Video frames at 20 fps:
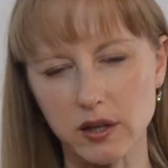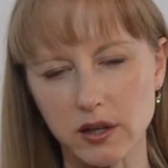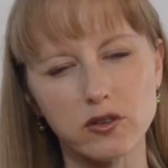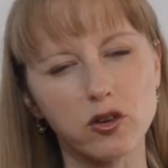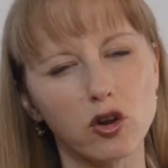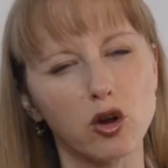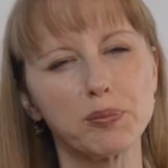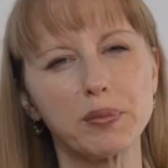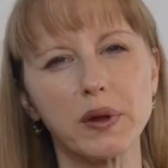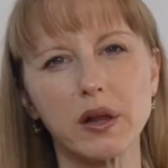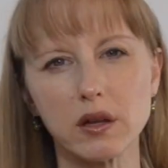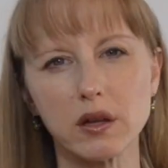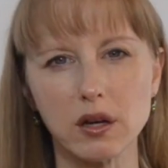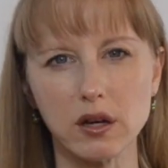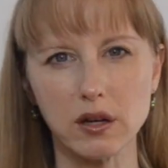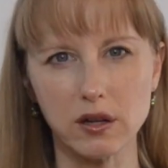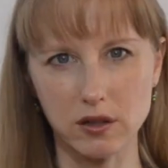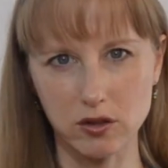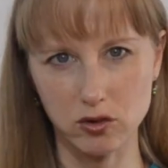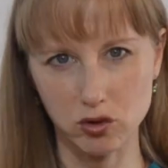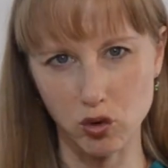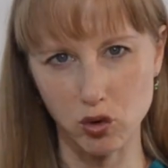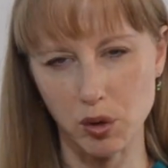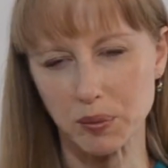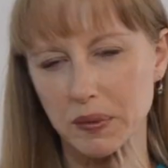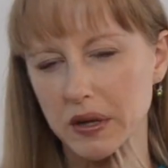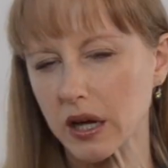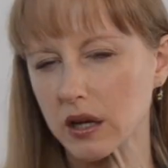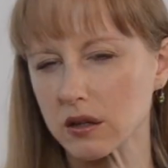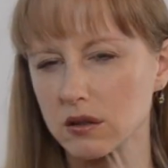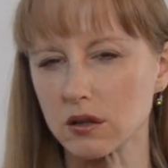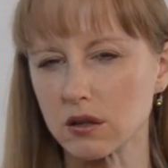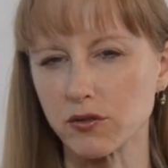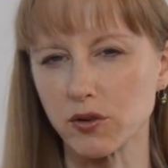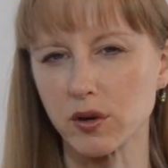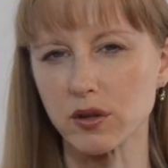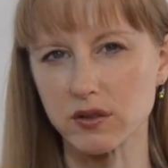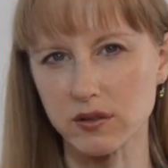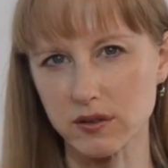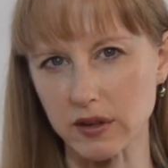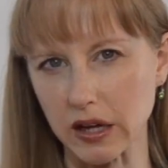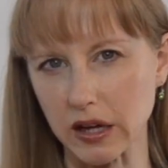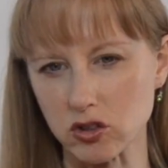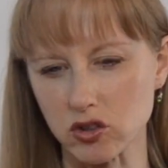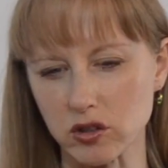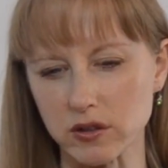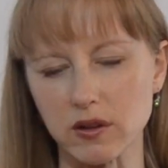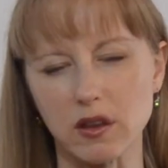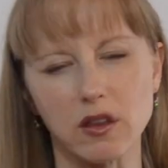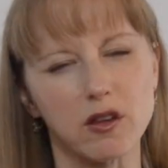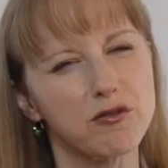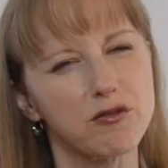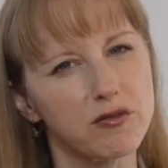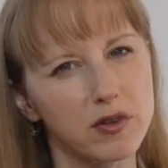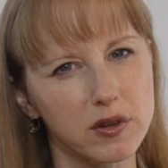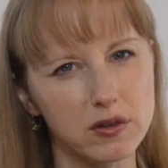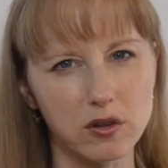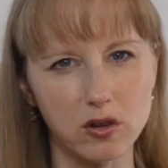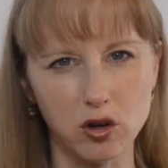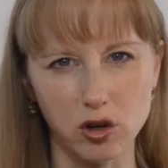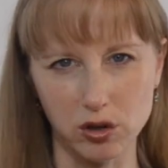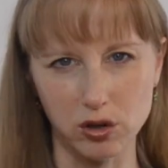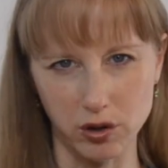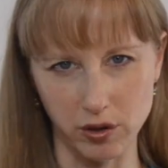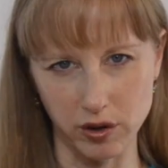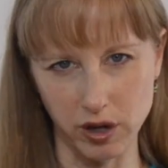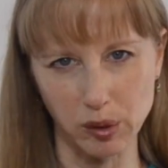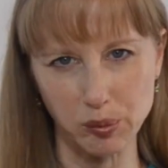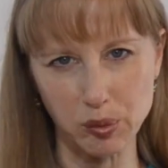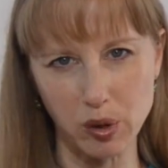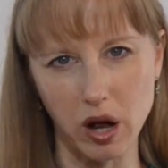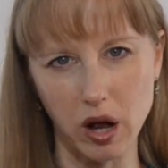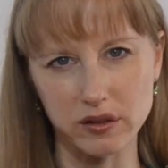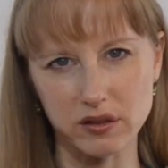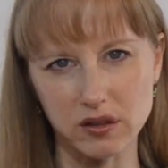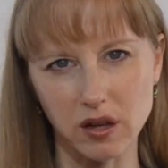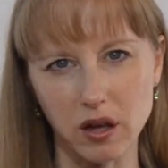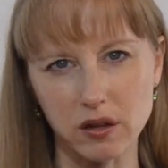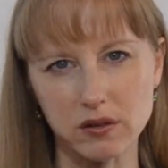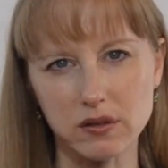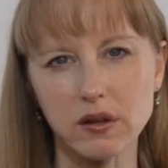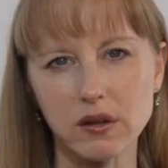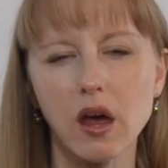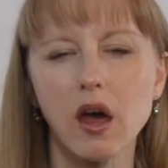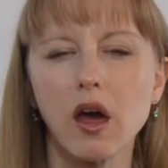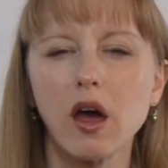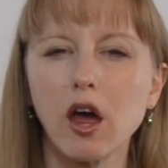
is their ability to discriminate different stages in the physical learning process.